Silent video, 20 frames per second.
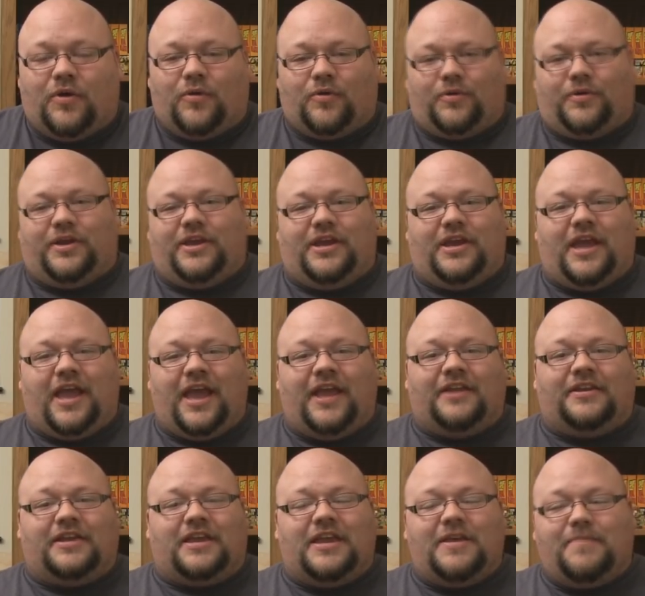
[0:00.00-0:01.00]
Uri,
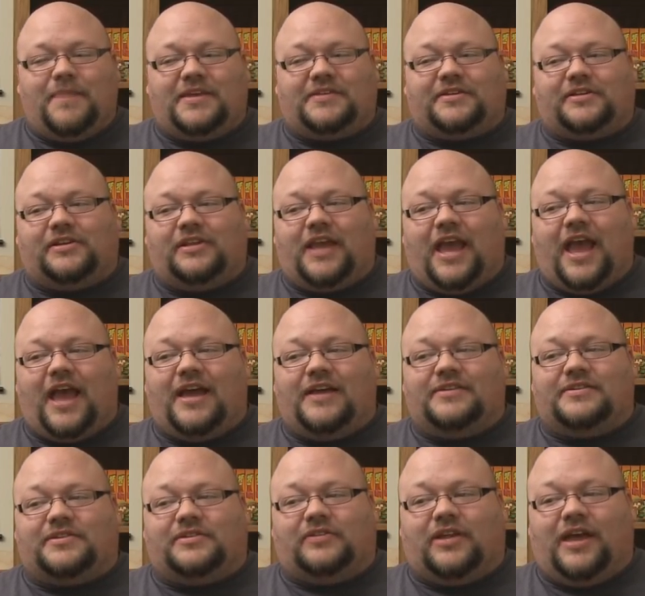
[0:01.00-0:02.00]
and he basically
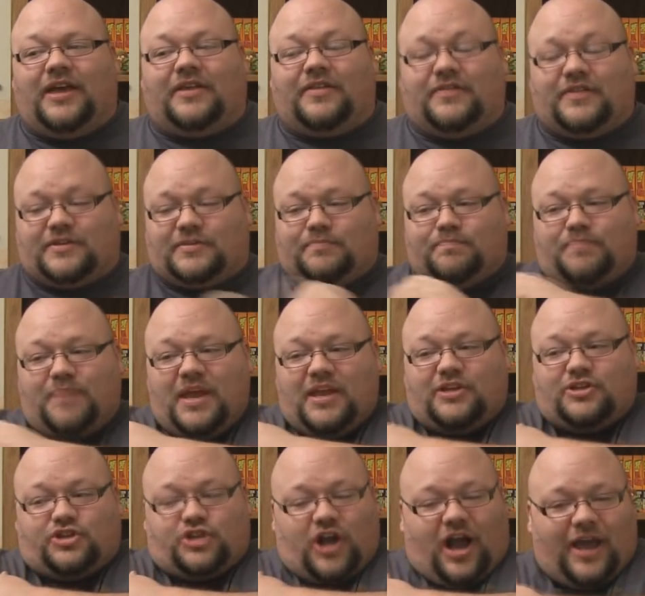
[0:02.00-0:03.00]
has like this
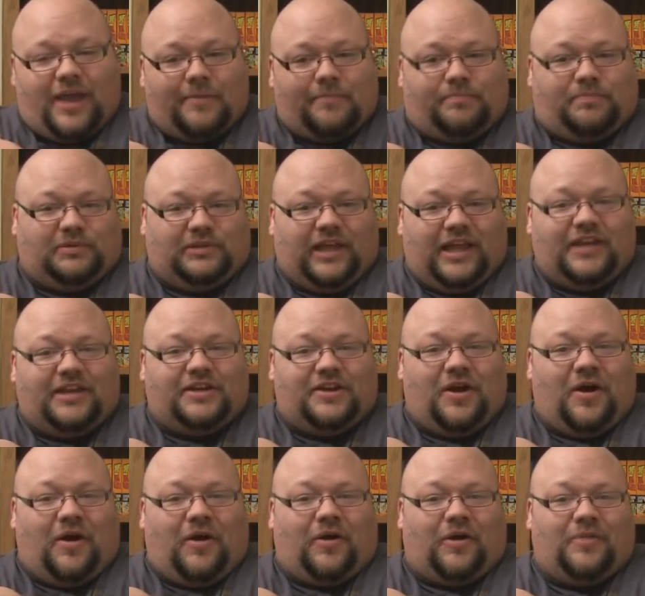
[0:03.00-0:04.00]
big giant bladed
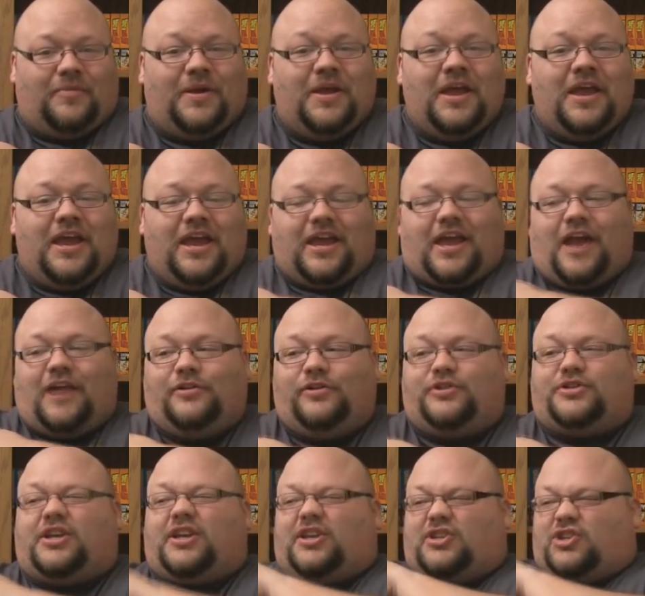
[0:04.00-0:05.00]
arm. It kind of
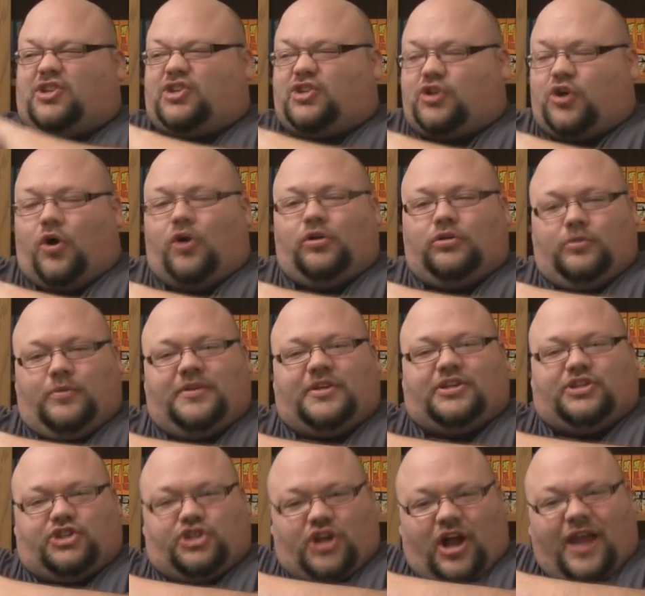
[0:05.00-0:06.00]
looks like a skull with
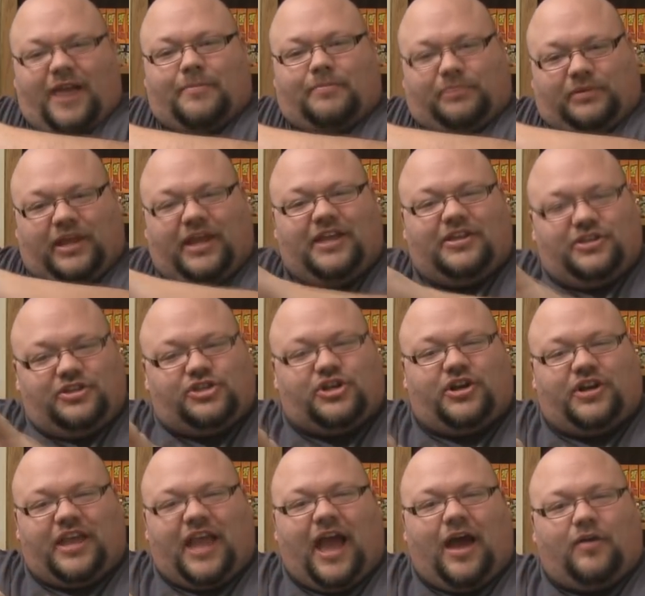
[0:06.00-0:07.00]
a giant blade
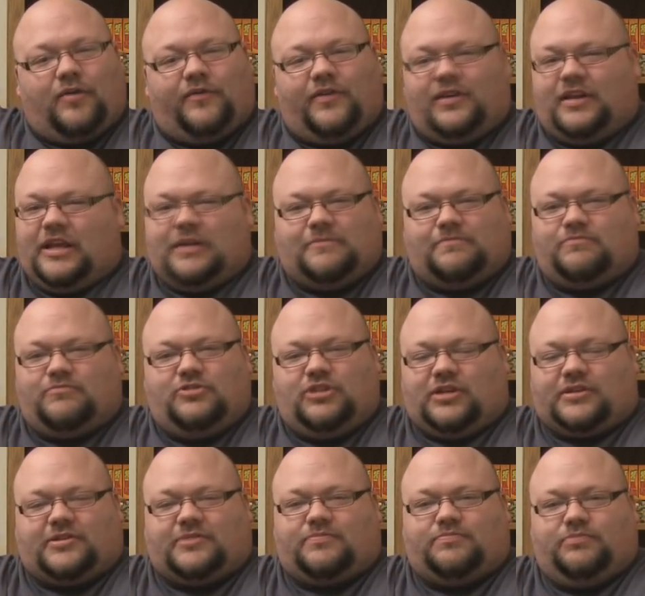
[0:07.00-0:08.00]
jutting out of it. It
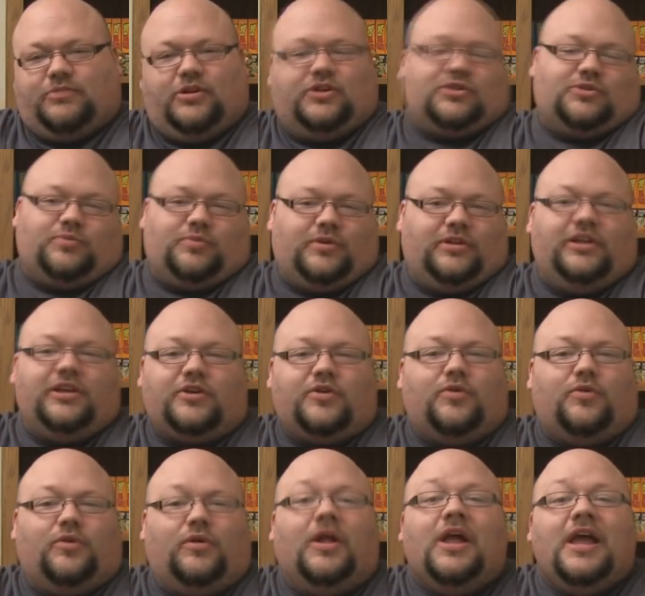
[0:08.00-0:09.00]
just looks really
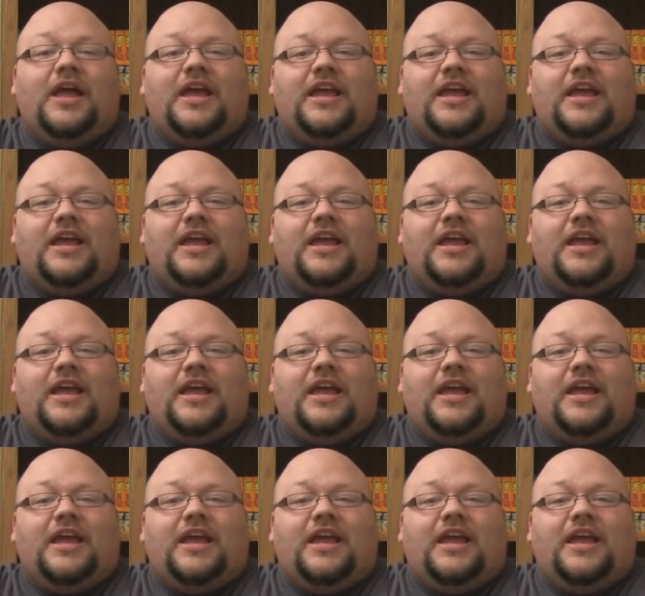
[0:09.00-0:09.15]
cool.